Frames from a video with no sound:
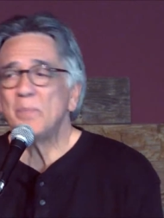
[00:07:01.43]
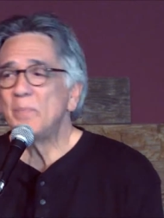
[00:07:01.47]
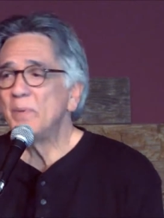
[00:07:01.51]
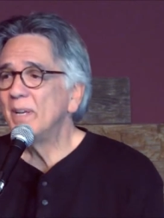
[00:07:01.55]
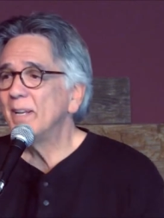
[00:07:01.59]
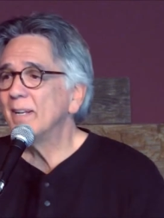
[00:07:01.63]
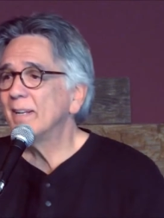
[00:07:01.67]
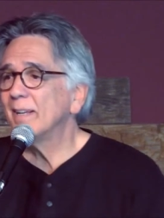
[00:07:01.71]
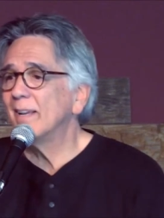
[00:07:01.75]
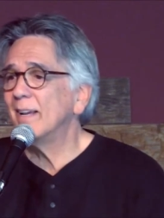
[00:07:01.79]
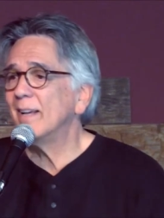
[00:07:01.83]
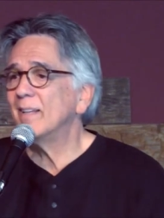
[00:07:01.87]
want to
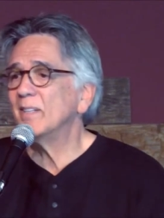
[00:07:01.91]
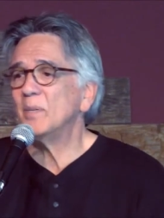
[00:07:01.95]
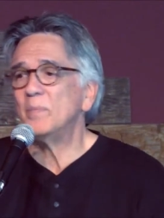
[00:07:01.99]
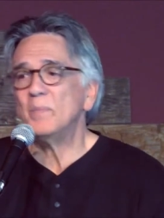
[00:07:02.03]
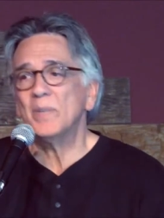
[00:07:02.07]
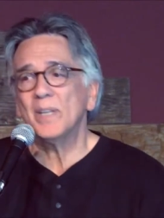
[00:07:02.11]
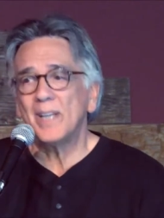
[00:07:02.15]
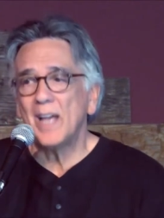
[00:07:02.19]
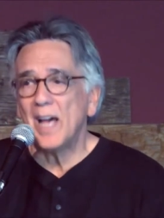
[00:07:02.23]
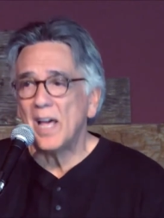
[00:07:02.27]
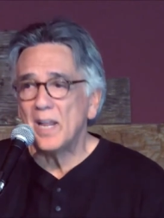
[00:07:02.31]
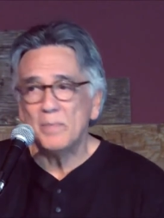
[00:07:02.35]
be in
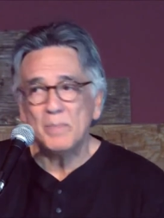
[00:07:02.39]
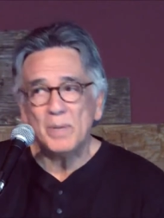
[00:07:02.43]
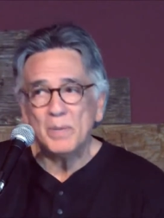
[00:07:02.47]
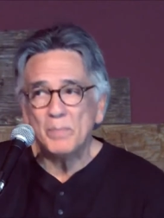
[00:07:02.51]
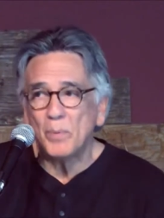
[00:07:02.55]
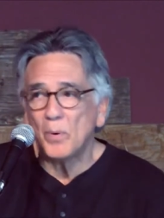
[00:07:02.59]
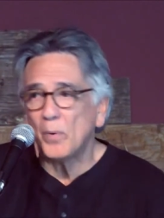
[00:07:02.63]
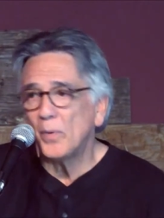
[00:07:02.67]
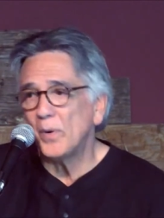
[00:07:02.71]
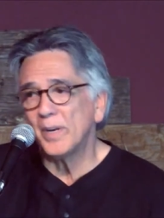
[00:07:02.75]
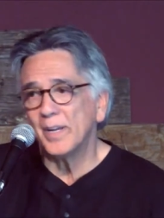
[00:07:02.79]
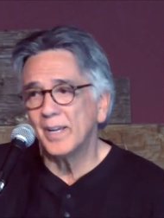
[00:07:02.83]
kingdom, you got to
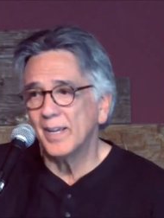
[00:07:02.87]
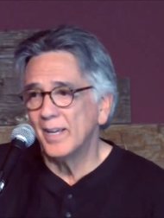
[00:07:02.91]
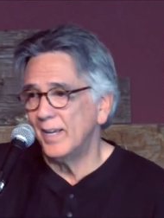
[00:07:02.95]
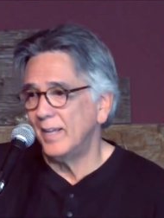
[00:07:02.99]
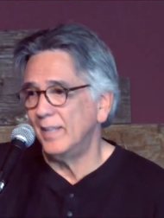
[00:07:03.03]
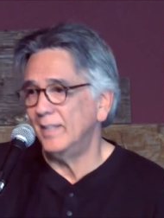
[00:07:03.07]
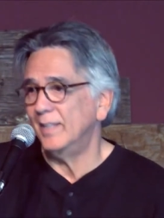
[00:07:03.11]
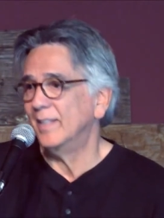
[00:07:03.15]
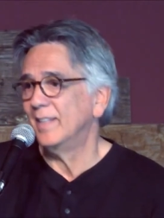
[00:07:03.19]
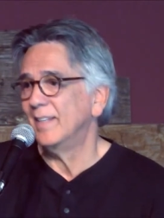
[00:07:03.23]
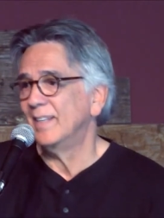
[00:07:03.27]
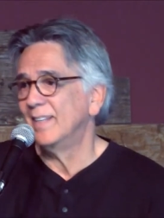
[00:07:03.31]
be born
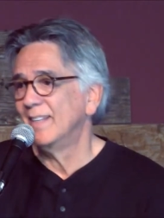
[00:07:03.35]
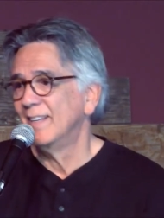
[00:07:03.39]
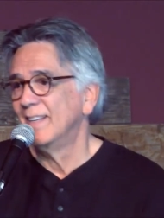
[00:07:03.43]
again.